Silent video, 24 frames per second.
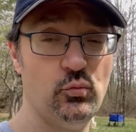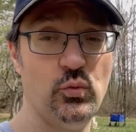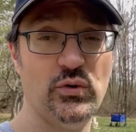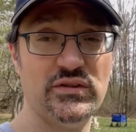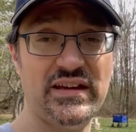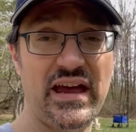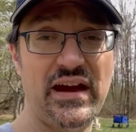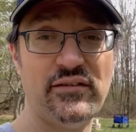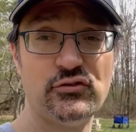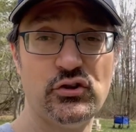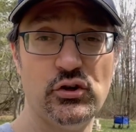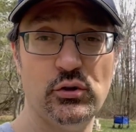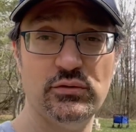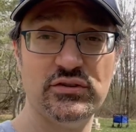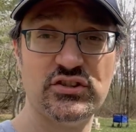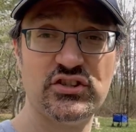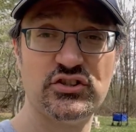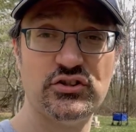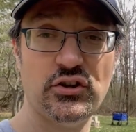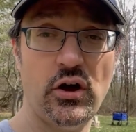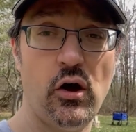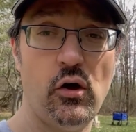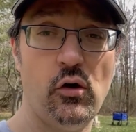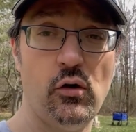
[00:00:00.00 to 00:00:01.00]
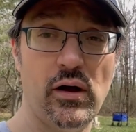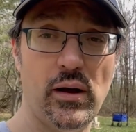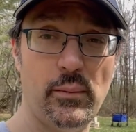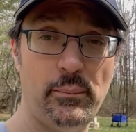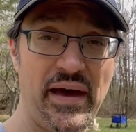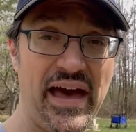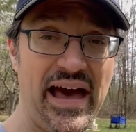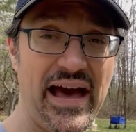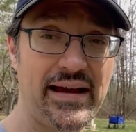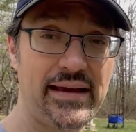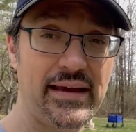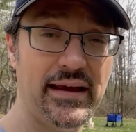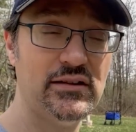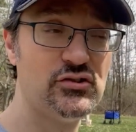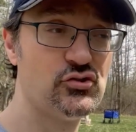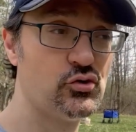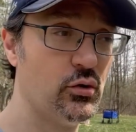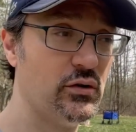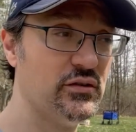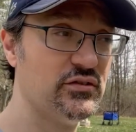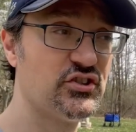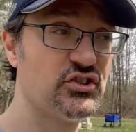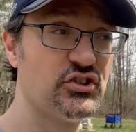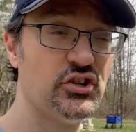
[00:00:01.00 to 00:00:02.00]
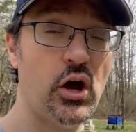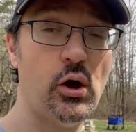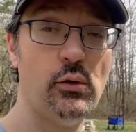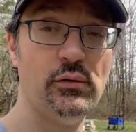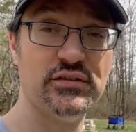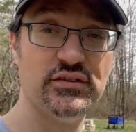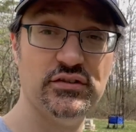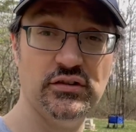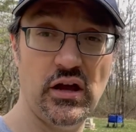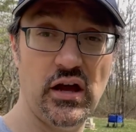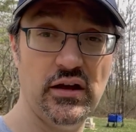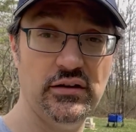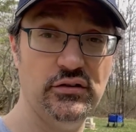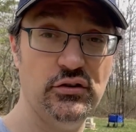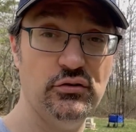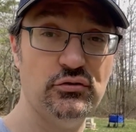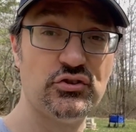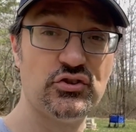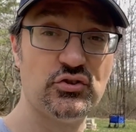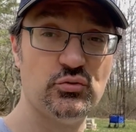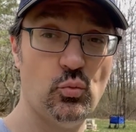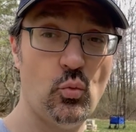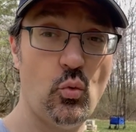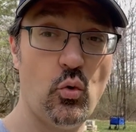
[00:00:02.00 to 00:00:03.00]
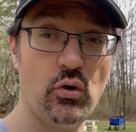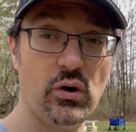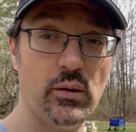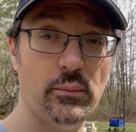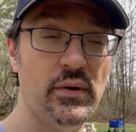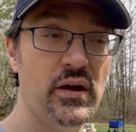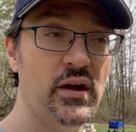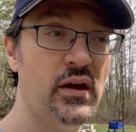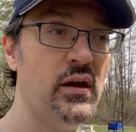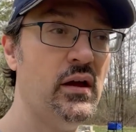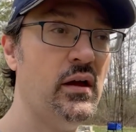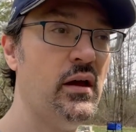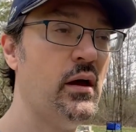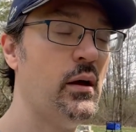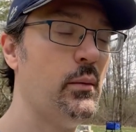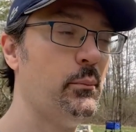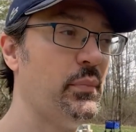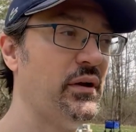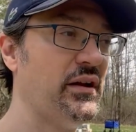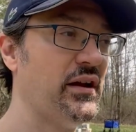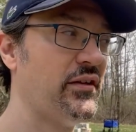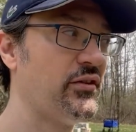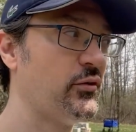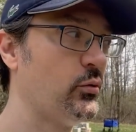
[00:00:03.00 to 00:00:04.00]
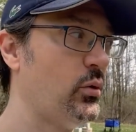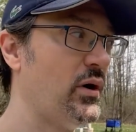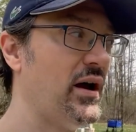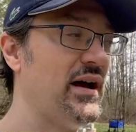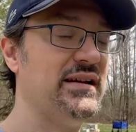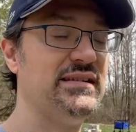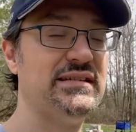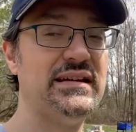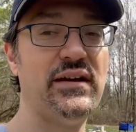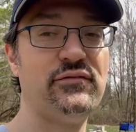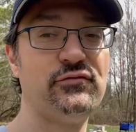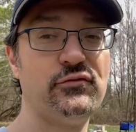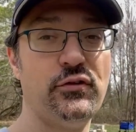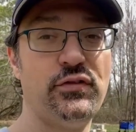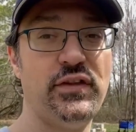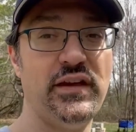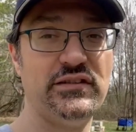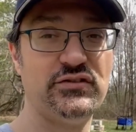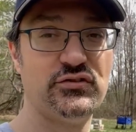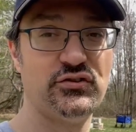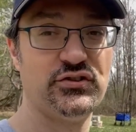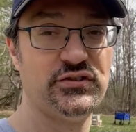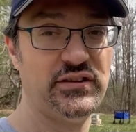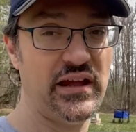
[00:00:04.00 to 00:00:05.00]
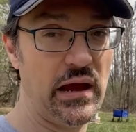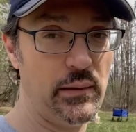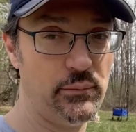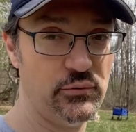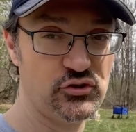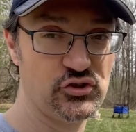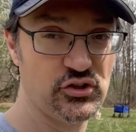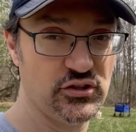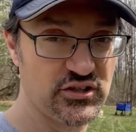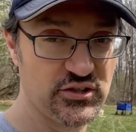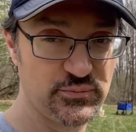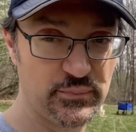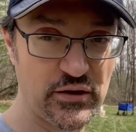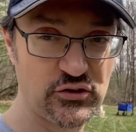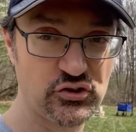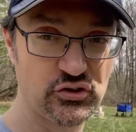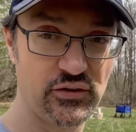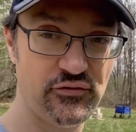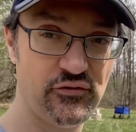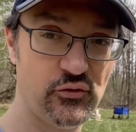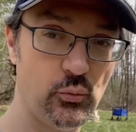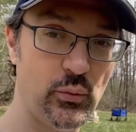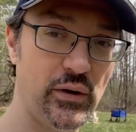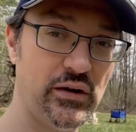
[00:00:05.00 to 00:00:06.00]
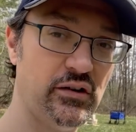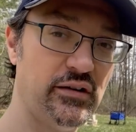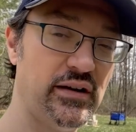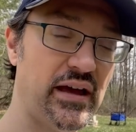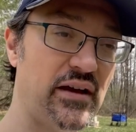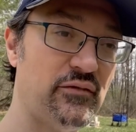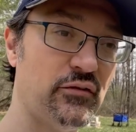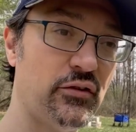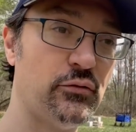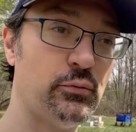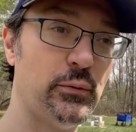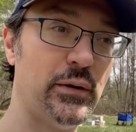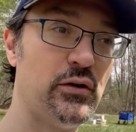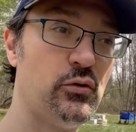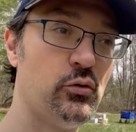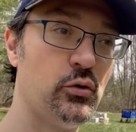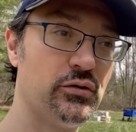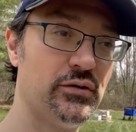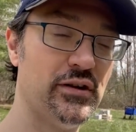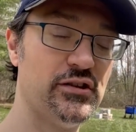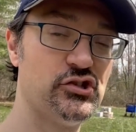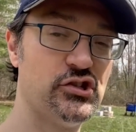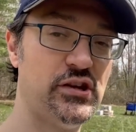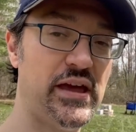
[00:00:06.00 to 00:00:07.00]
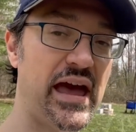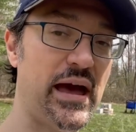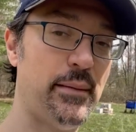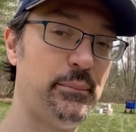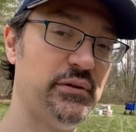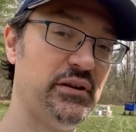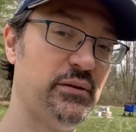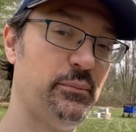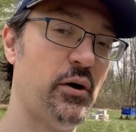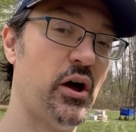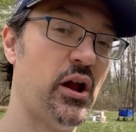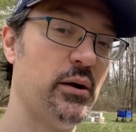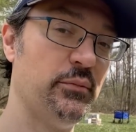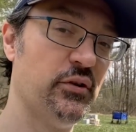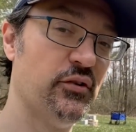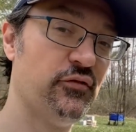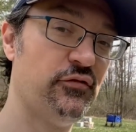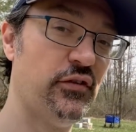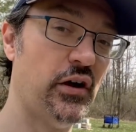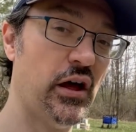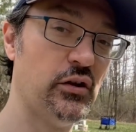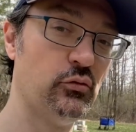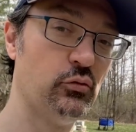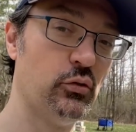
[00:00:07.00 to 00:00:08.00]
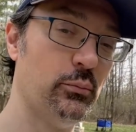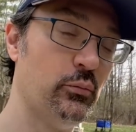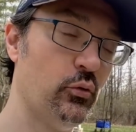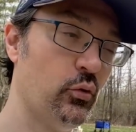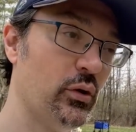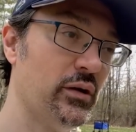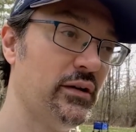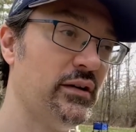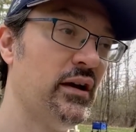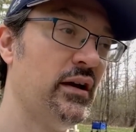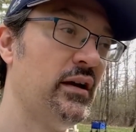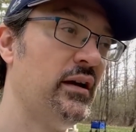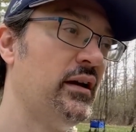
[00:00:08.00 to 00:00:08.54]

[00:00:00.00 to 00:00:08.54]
after you install a package or install a new swarm. But otherwise, after things are established, and especially for winter, to have a 3/4 inch gap at the bottom of your follower board.